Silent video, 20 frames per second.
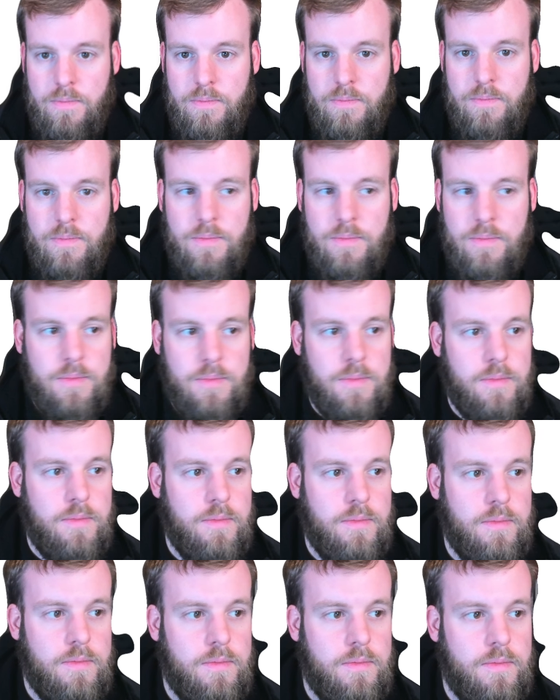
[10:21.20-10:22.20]

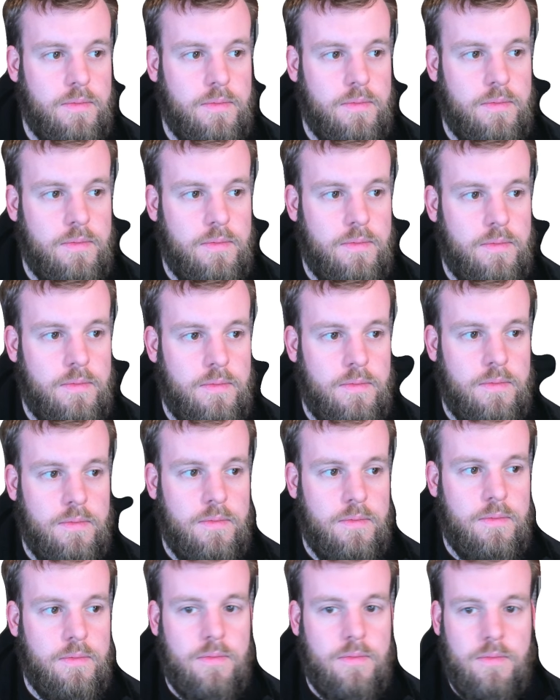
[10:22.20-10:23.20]

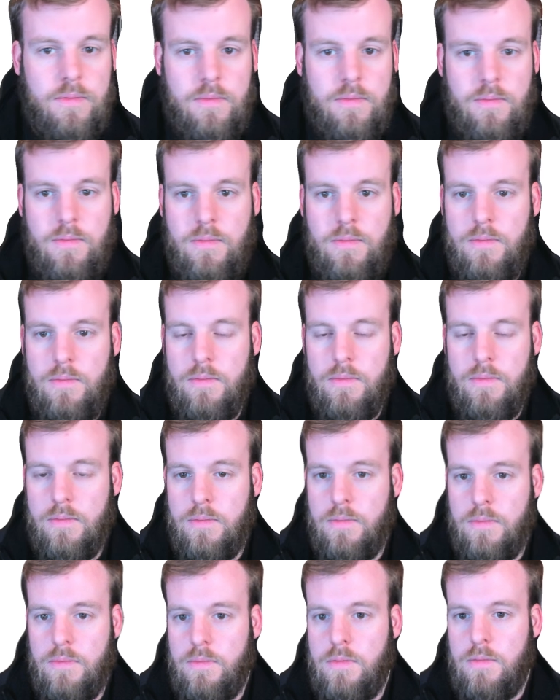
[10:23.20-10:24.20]

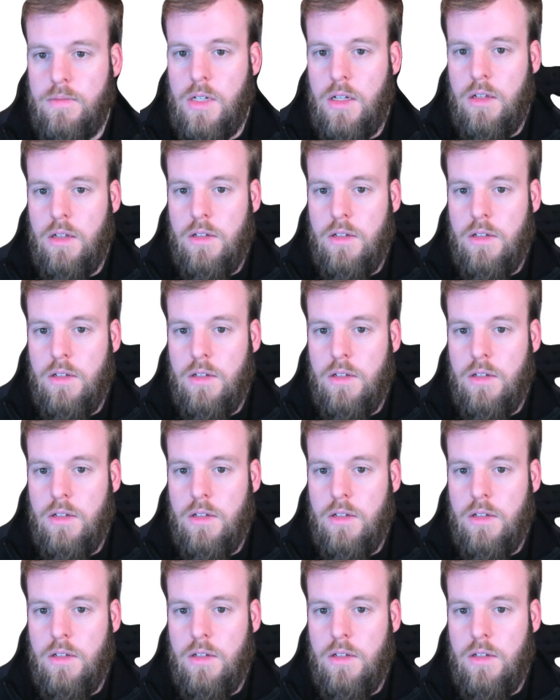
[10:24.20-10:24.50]
Nothing is said.